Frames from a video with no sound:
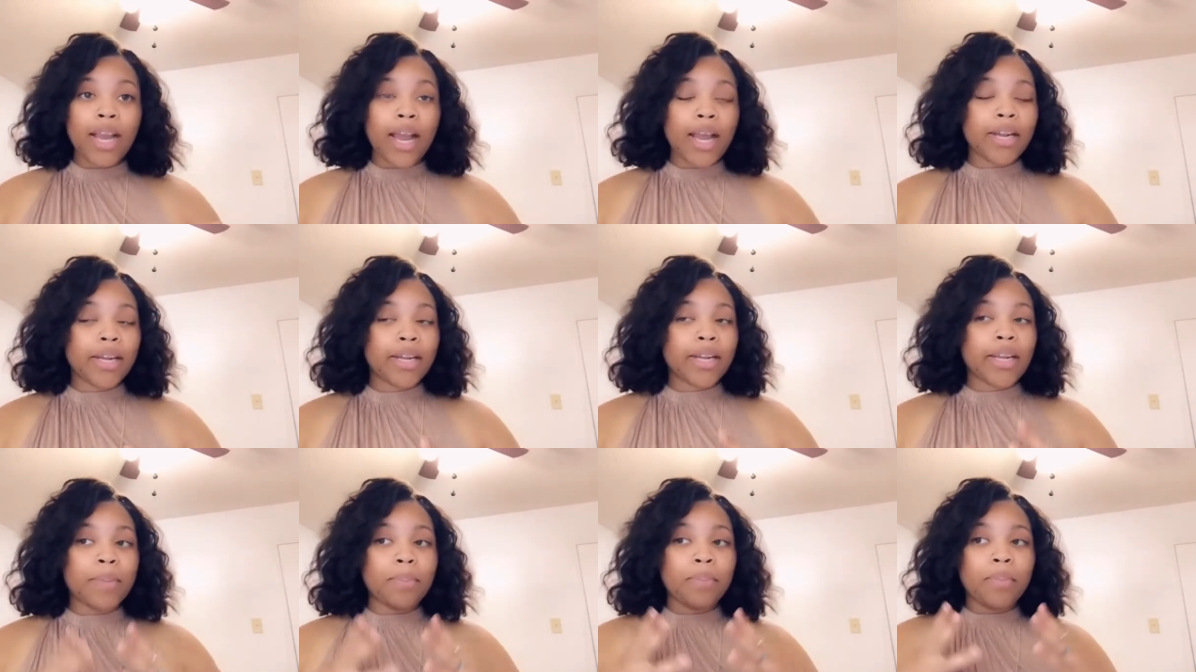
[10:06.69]
I
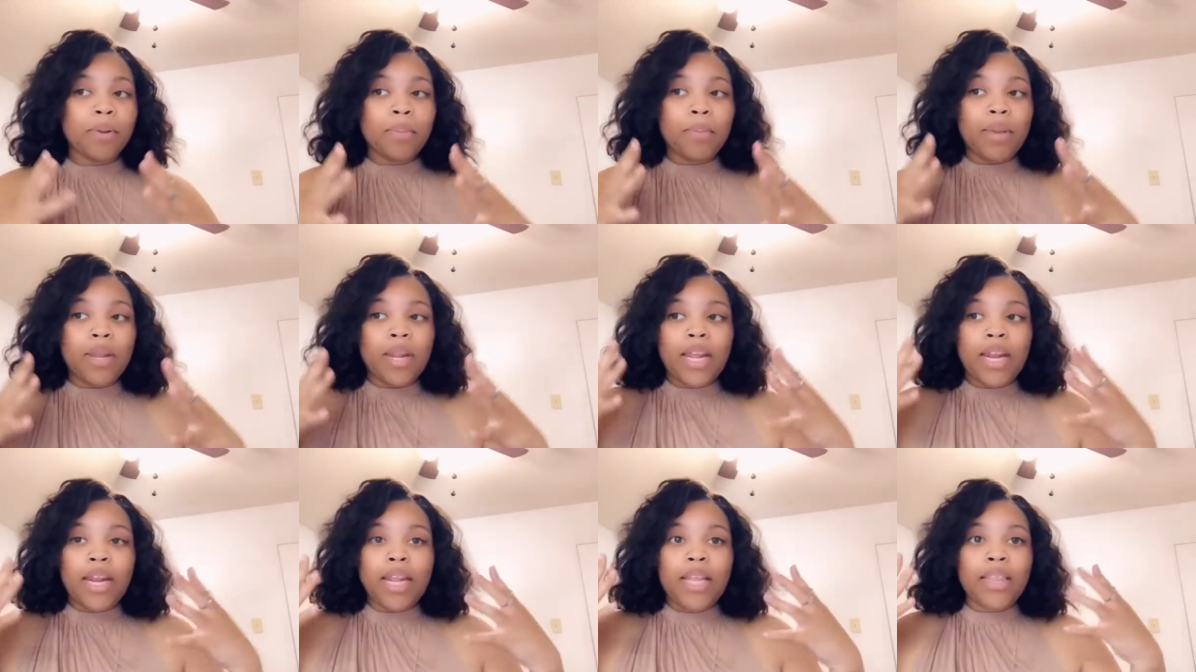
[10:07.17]
didn't
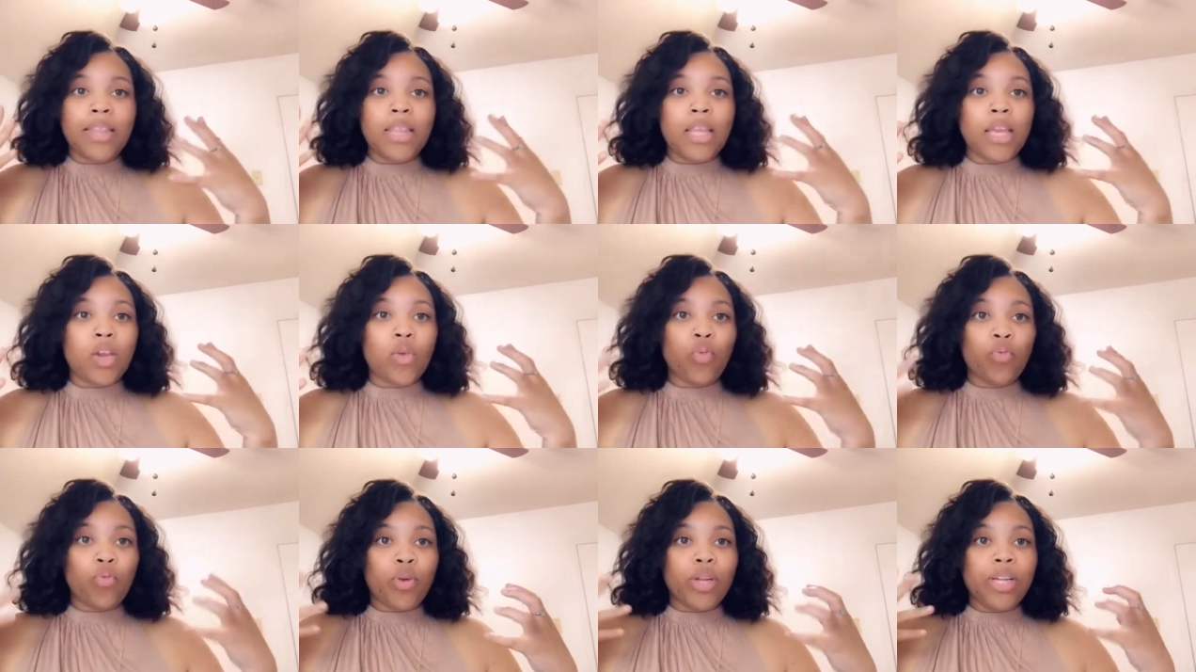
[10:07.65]
implement anything
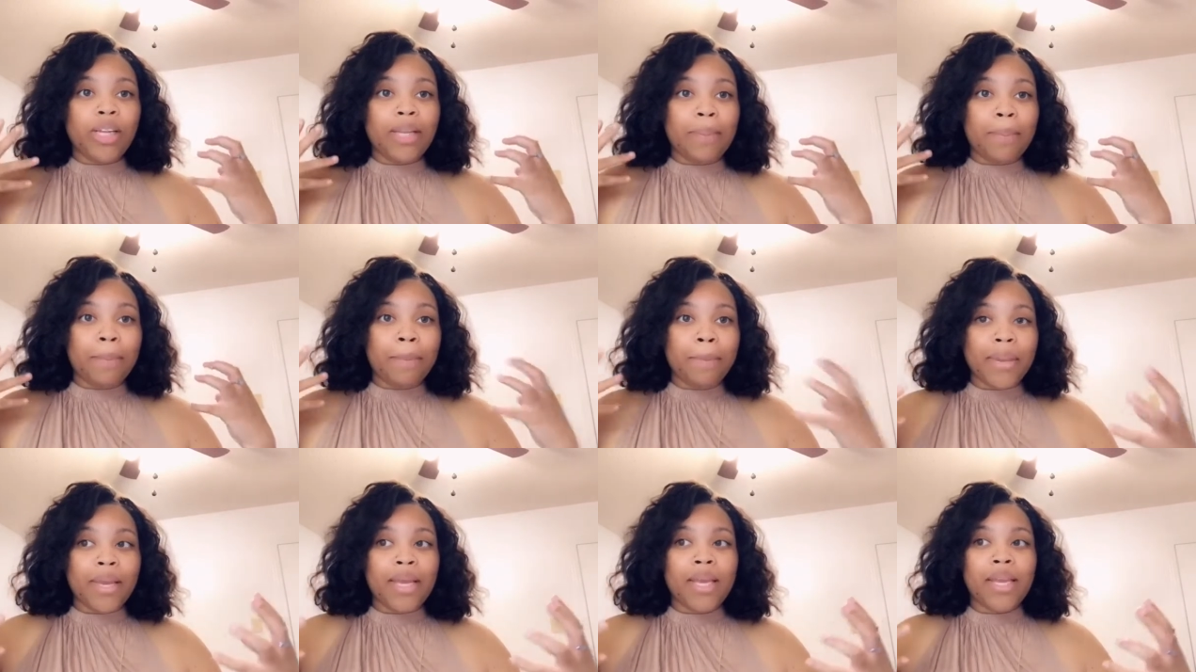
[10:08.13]
really
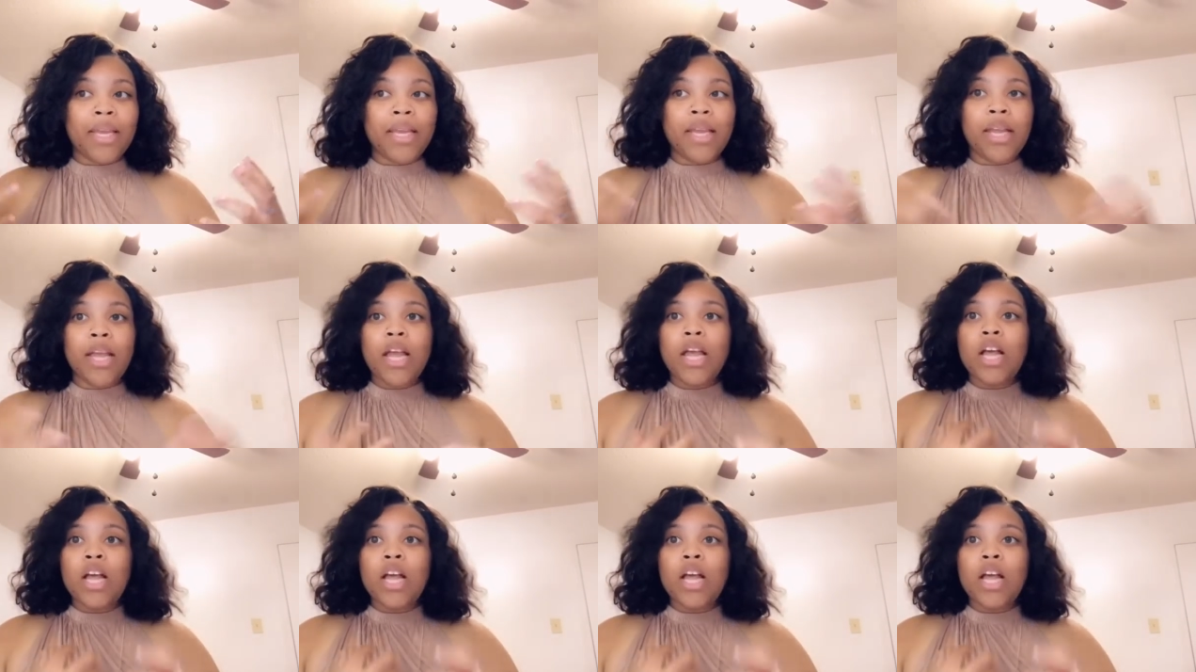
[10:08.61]
big.